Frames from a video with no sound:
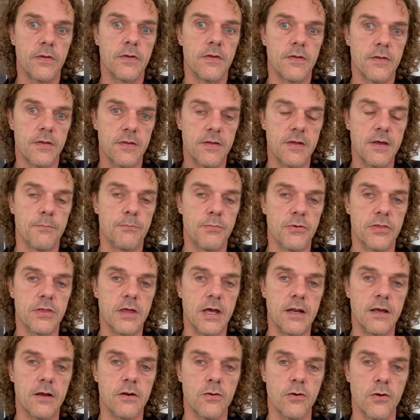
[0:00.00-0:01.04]

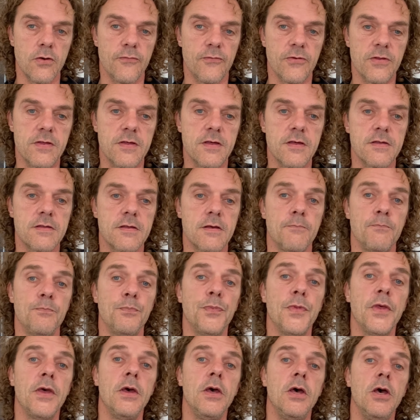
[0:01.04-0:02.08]
sympathetic nervous system.
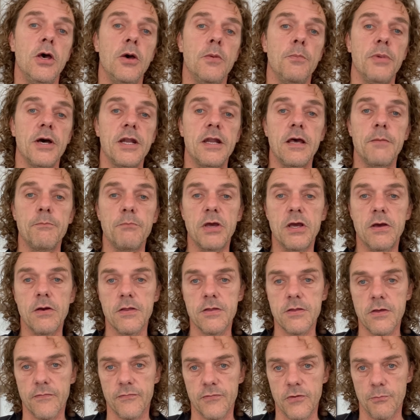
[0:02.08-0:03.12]
But then
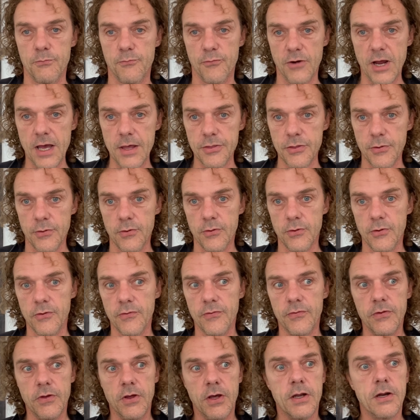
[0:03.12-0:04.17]
because of the breath
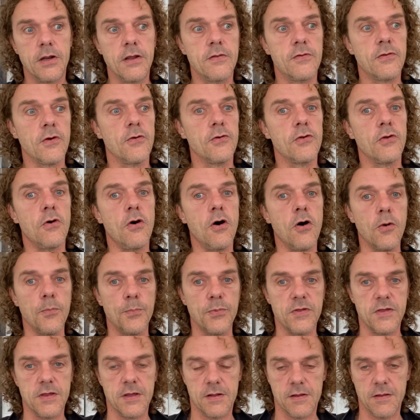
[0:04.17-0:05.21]
hold, the total
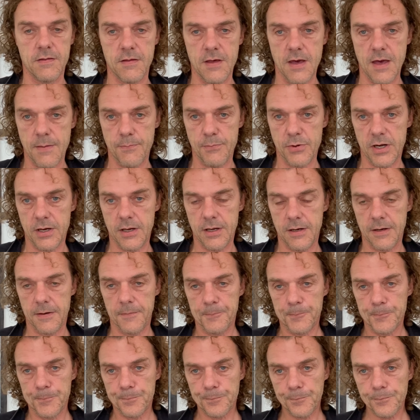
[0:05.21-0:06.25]
opposite is happening.
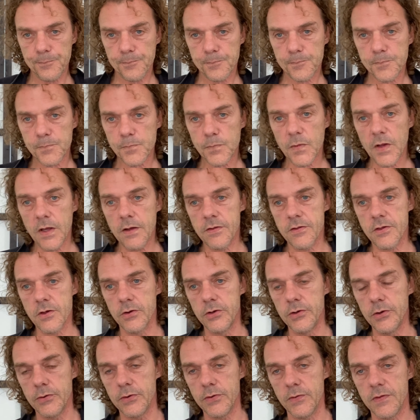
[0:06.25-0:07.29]
So
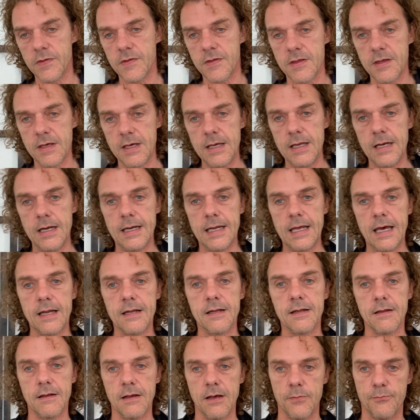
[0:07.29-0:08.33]
you could see
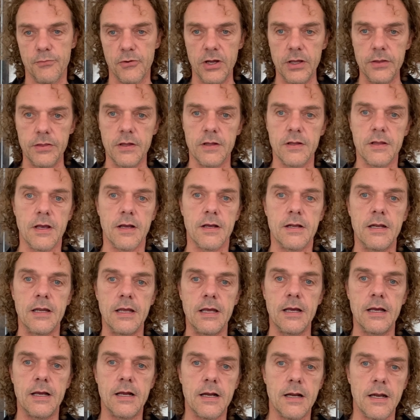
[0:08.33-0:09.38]
that a breathing
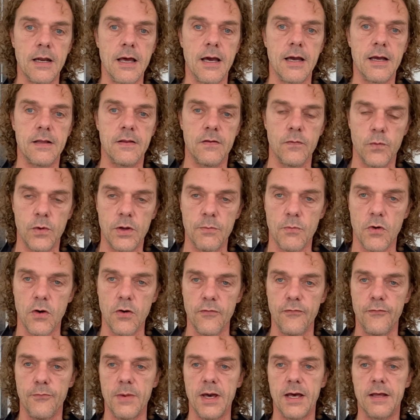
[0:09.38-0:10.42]
technique like the Wim
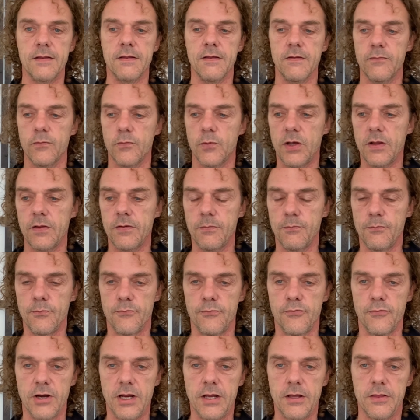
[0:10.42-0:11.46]
Hof method with
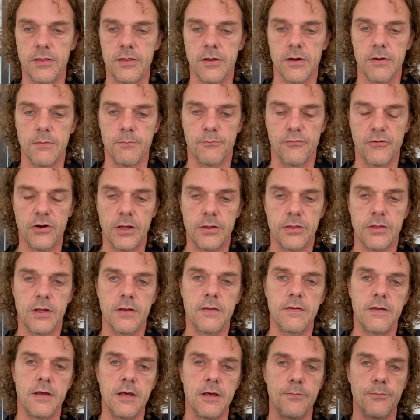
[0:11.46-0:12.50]

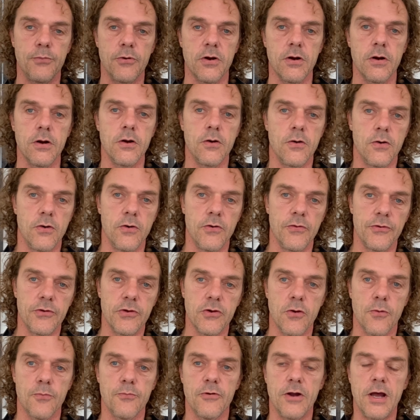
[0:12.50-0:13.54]
breathing deeper, holding
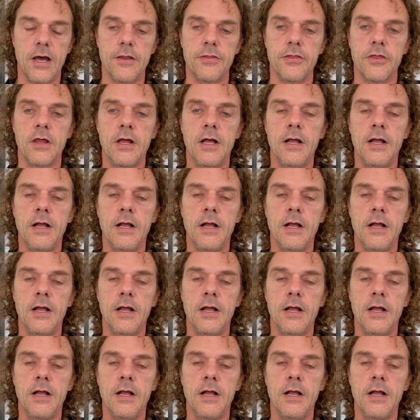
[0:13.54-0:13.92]
your breath,